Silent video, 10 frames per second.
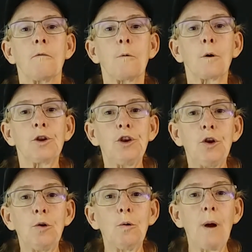for
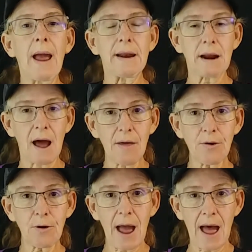you and
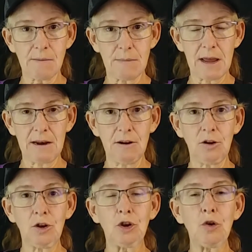other admin,
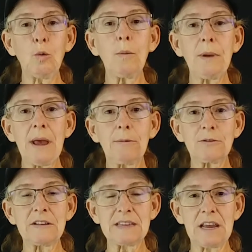you will be
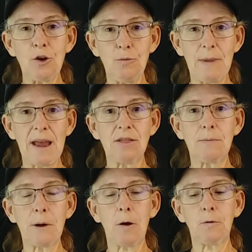able to see who made the
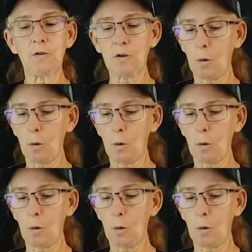post.